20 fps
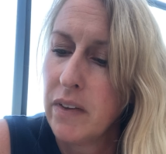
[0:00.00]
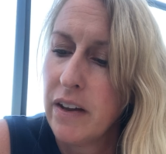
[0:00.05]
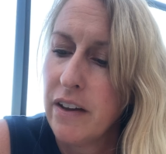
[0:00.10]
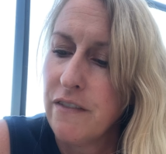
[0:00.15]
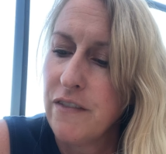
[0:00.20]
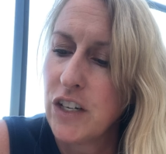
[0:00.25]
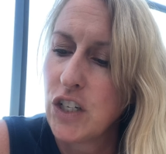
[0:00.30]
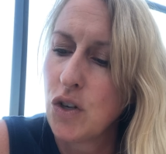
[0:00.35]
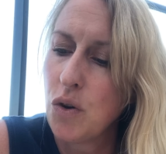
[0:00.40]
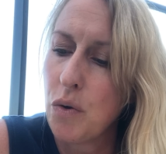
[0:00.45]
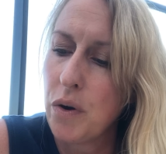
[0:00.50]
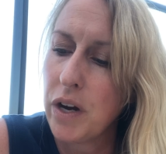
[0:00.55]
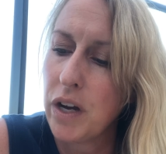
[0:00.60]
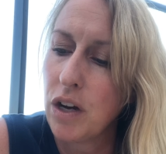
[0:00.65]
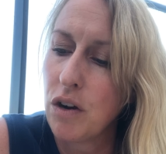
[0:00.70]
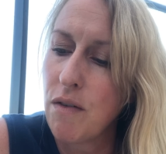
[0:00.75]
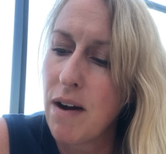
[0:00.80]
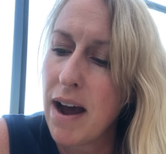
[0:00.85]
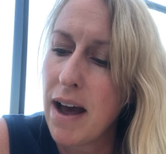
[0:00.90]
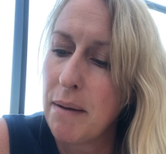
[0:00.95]
Victoria
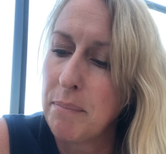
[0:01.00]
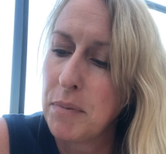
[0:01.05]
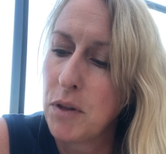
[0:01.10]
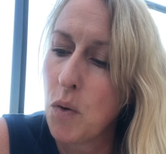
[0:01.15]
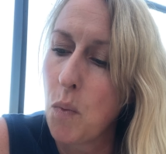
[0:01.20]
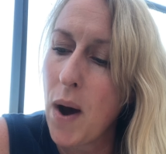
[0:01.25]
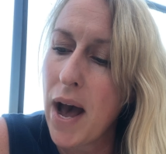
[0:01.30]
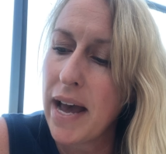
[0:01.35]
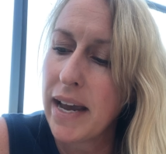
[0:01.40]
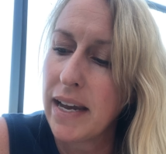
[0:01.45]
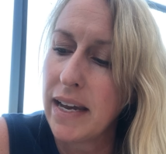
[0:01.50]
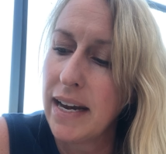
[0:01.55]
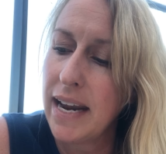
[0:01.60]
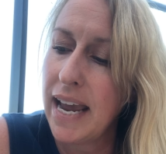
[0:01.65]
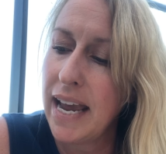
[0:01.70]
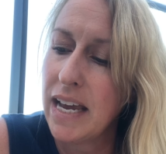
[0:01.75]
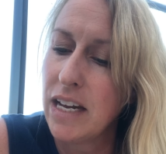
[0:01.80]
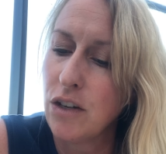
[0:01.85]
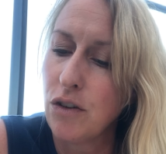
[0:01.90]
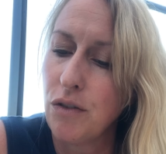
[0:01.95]
grabbed the wagon
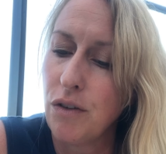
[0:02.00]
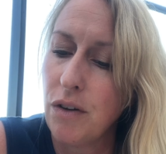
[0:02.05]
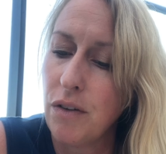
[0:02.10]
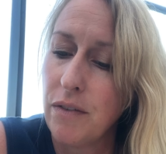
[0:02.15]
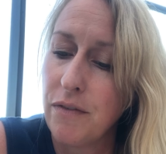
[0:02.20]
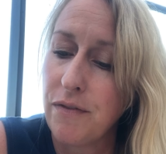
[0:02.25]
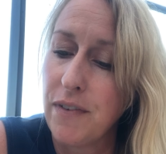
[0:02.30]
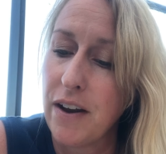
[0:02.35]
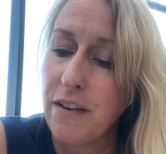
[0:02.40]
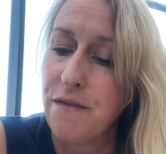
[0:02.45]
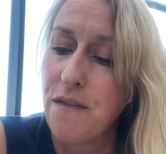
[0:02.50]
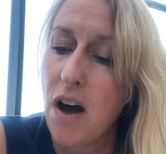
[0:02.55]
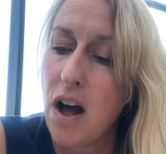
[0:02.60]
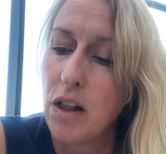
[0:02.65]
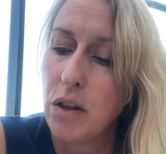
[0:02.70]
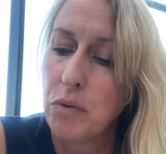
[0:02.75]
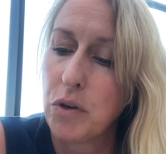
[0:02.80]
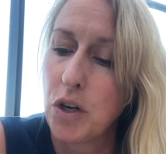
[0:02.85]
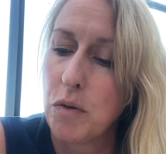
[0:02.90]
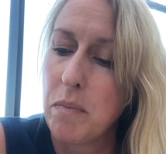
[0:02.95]
handle and
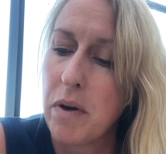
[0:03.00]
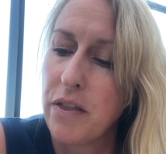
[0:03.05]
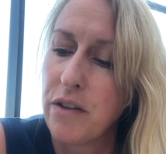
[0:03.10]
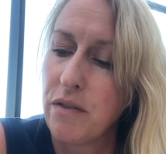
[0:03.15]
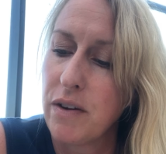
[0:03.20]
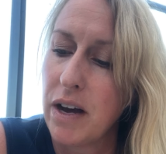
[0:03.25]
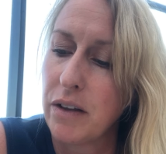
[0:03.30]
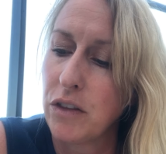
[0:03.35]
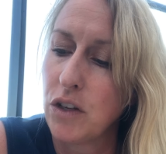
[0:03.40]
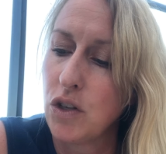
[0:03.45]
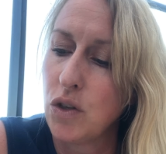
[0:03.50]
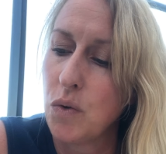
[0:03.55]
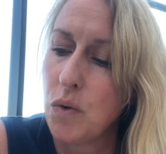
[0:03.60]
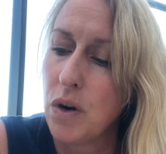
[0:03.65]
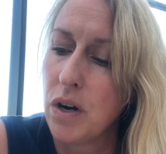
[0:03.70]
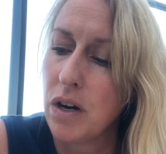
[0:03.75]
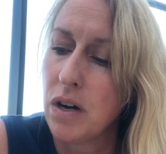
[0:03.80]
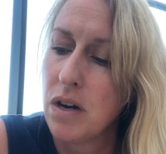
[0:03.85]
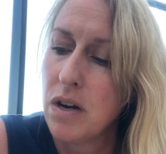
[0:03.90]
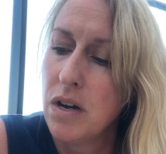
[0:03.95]
followed her mother out the
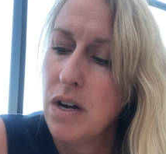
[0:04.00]
door.